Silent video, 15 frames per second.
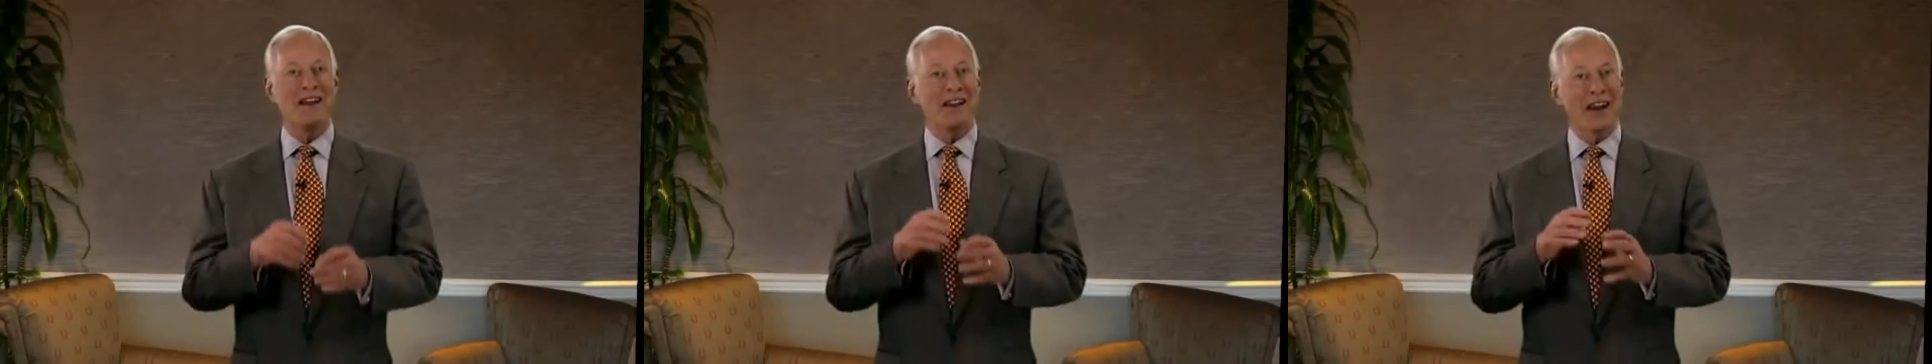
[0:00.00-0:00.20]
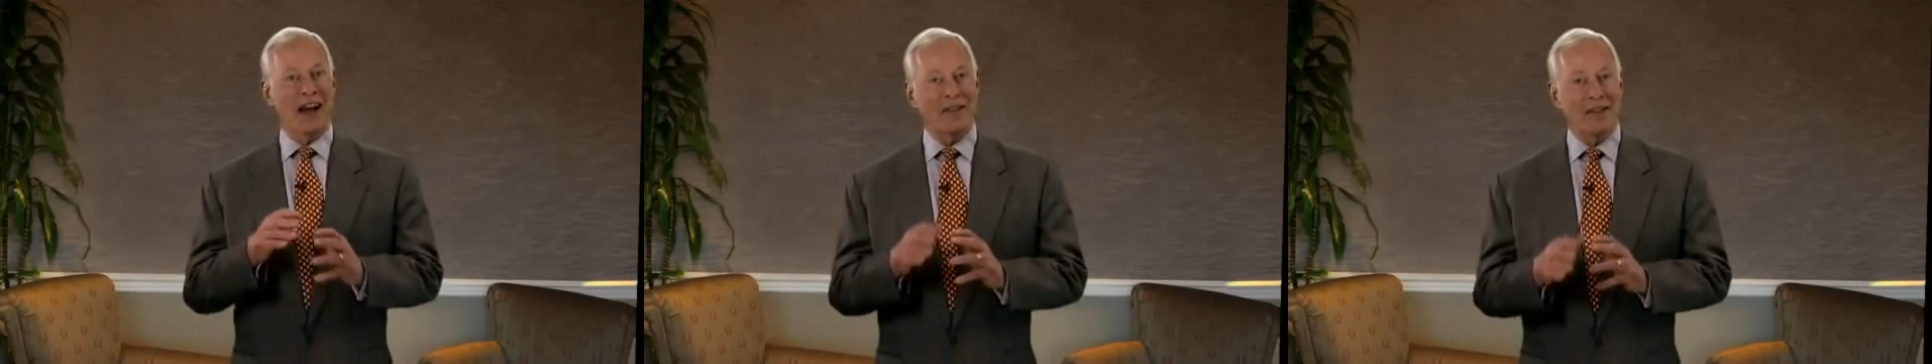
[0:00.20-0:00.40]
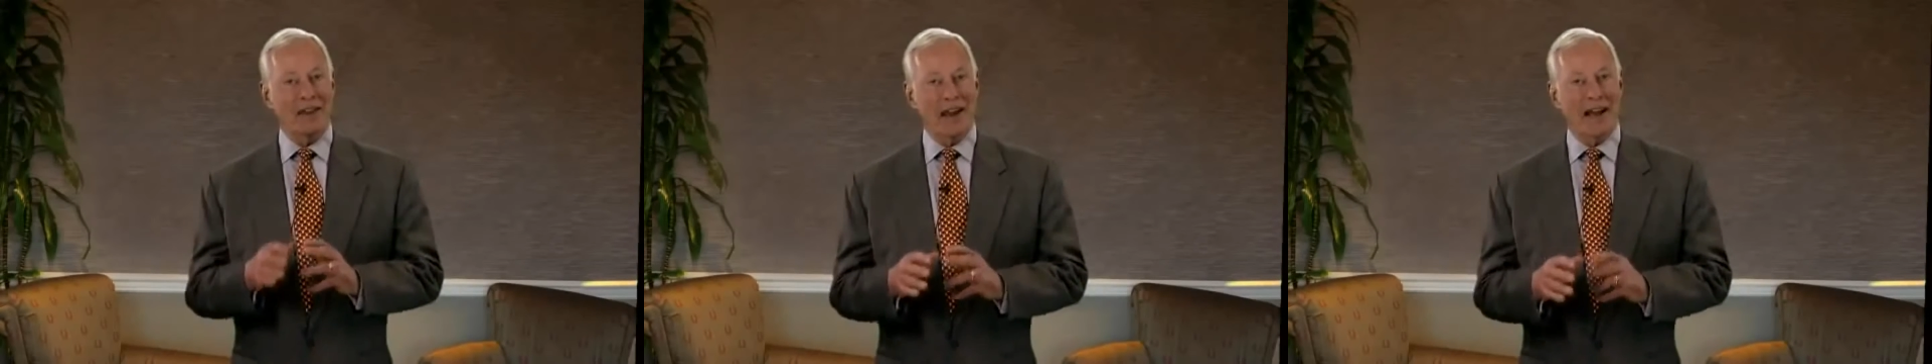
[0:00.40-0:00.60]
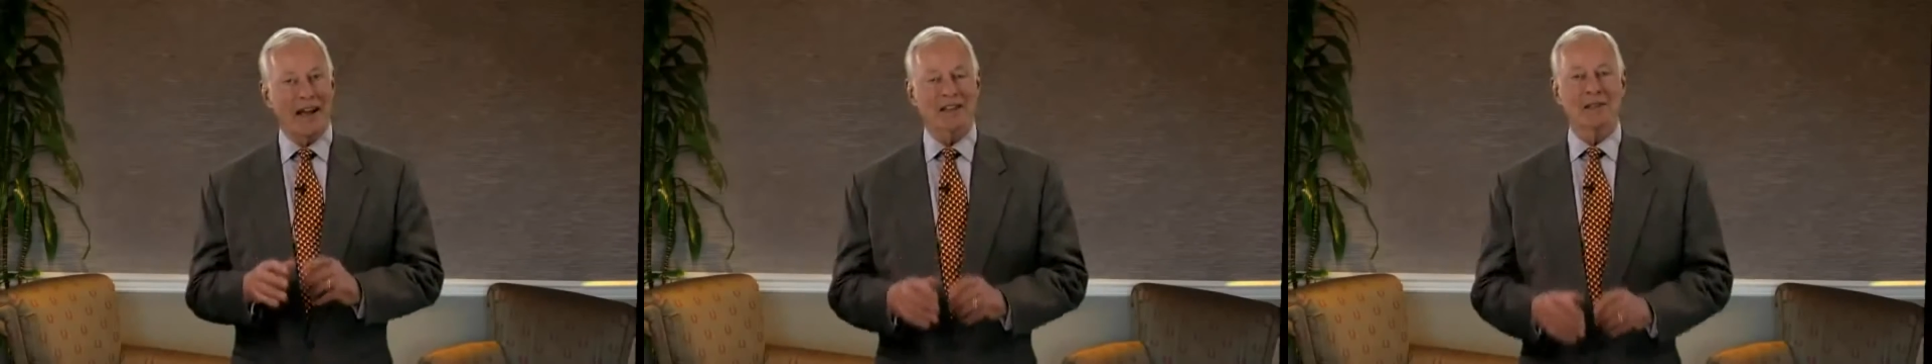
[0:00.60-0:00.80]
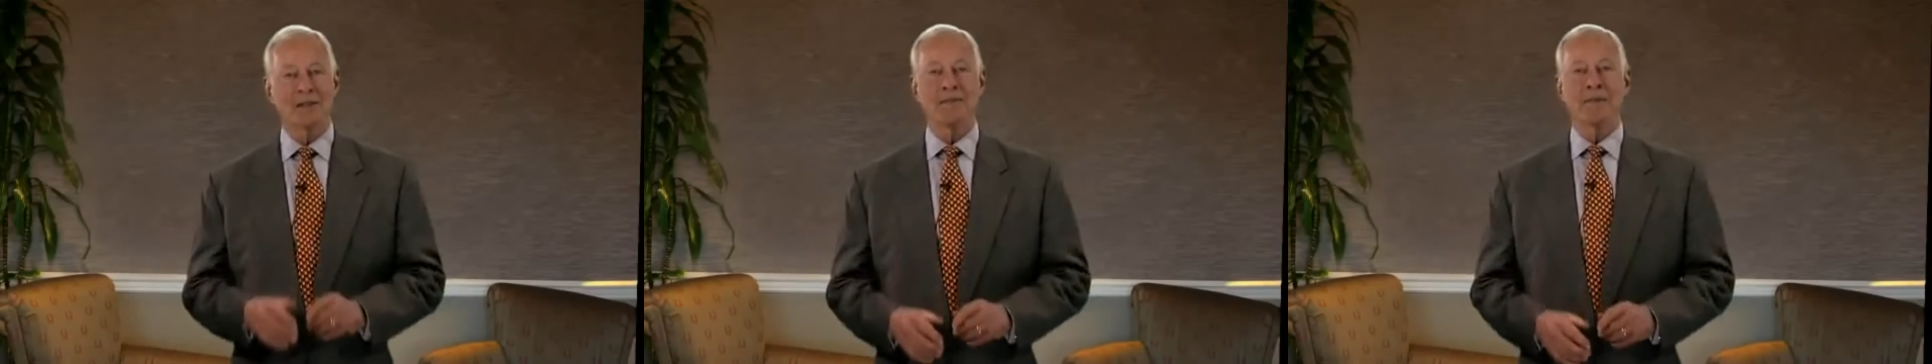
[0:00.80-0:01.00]

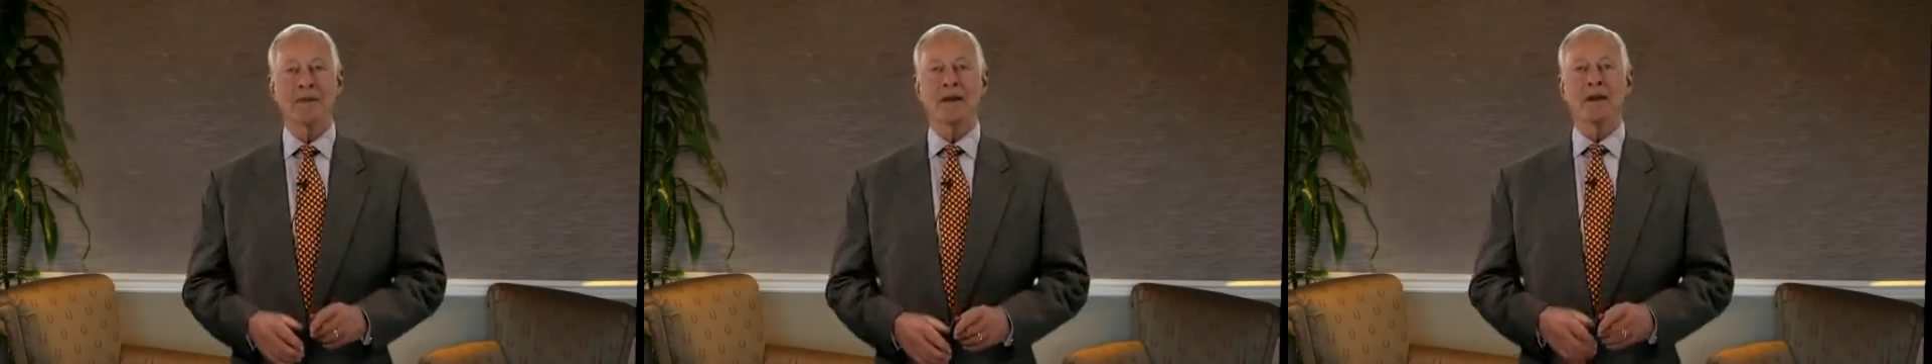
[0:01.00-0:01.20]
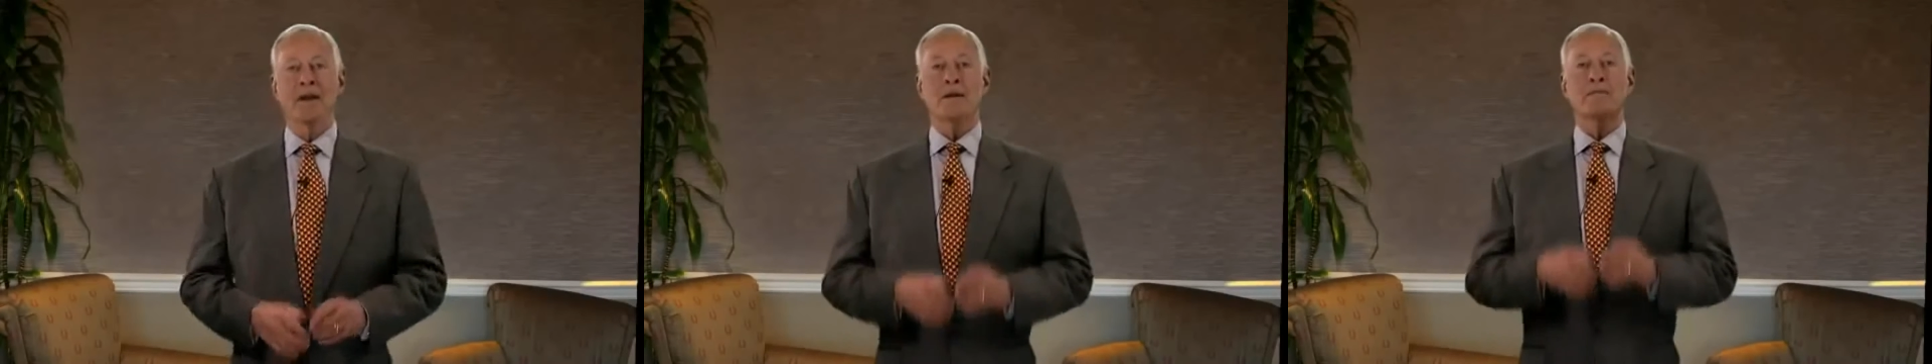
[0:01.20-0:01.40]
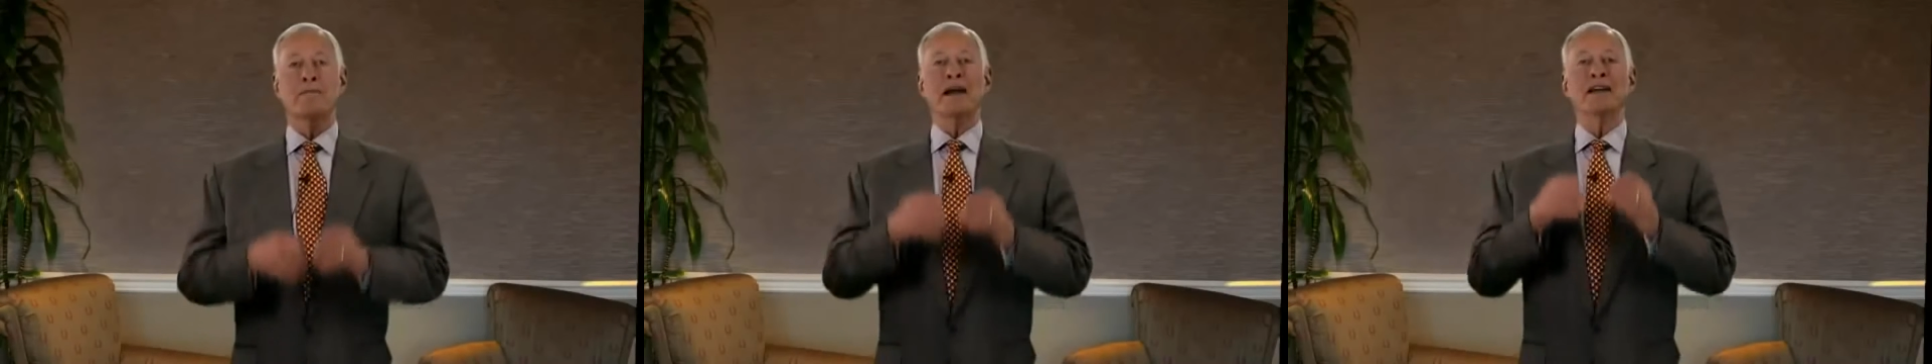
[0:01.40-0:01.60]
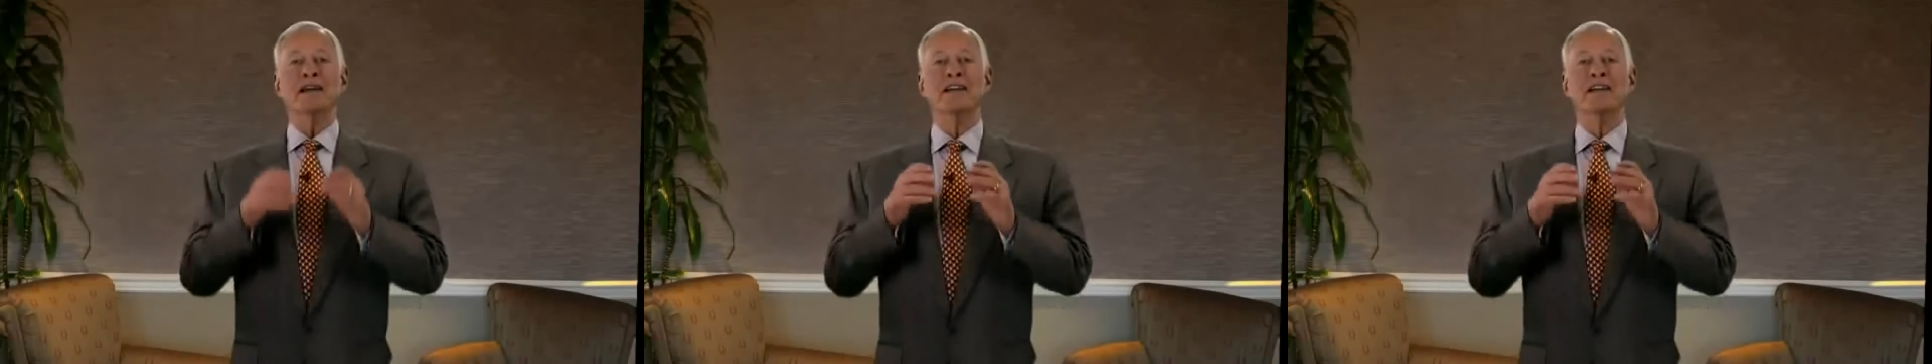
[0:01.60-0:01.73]
Nonetheless, by